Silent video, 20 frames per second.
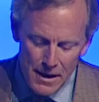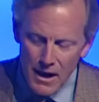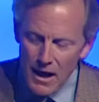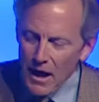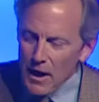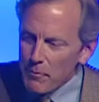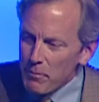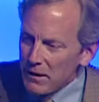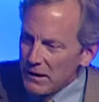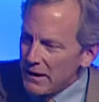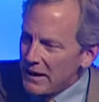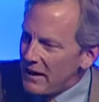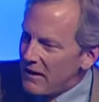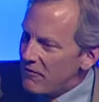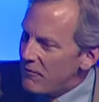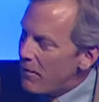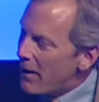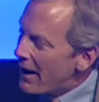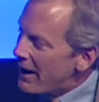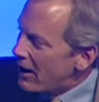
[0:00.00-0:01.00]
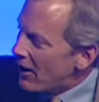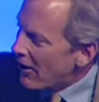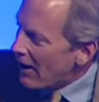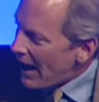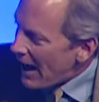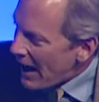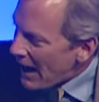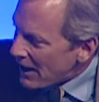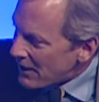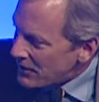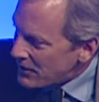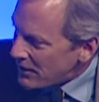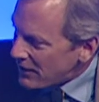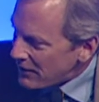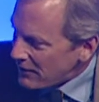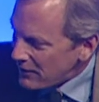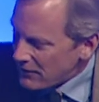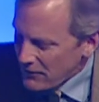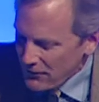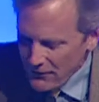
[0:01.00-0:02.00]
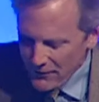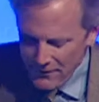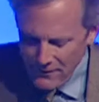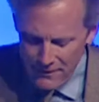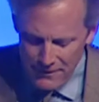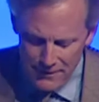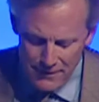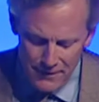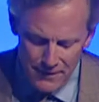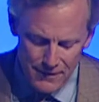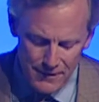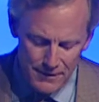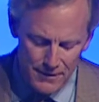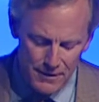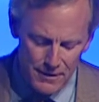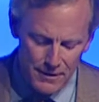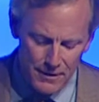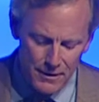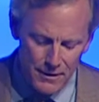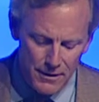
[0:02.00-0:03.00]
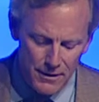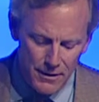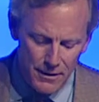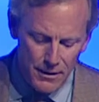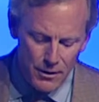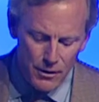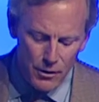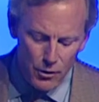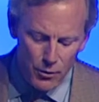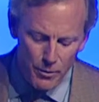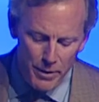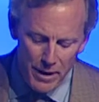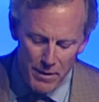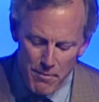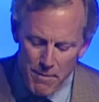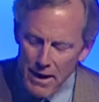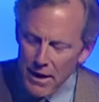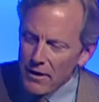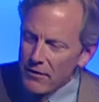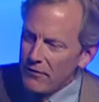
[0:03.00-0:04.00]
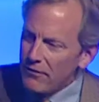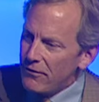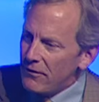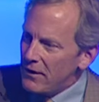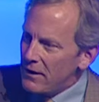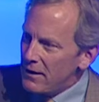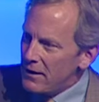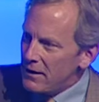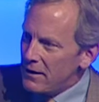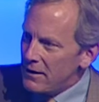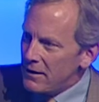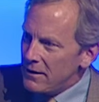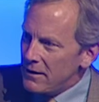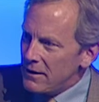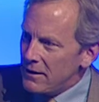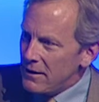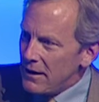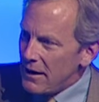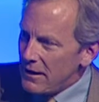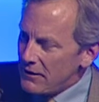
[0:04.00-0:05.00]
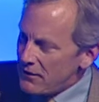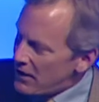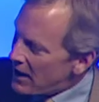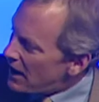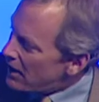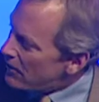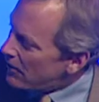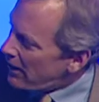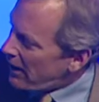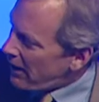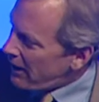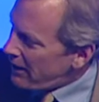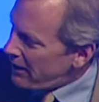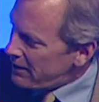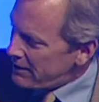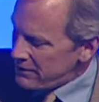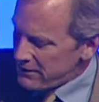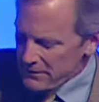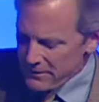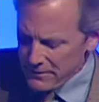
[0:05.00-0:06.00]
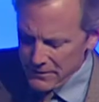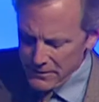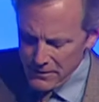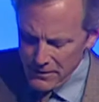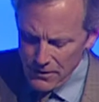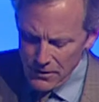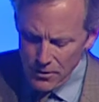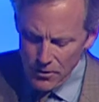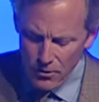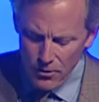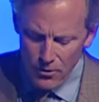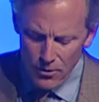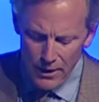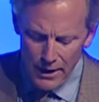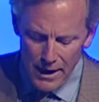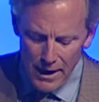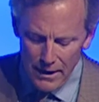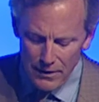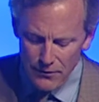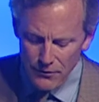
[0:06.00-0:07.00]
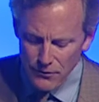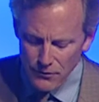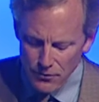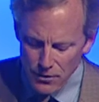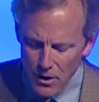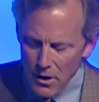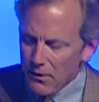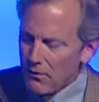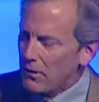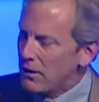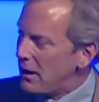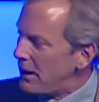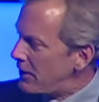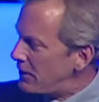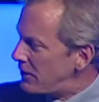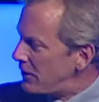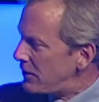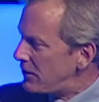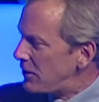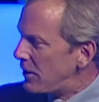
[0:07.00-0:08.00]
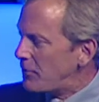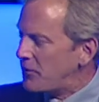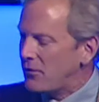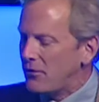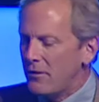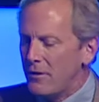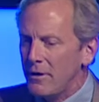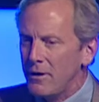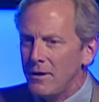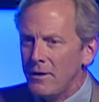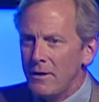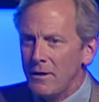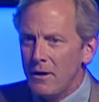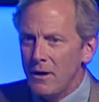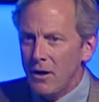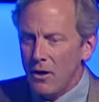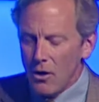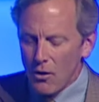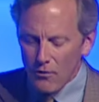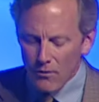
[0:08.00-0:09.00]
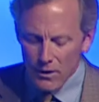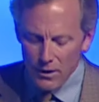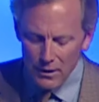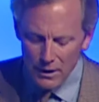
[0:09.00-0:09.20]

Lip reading: I believe by your actions, you'll be men of integrity who create strong relationships over a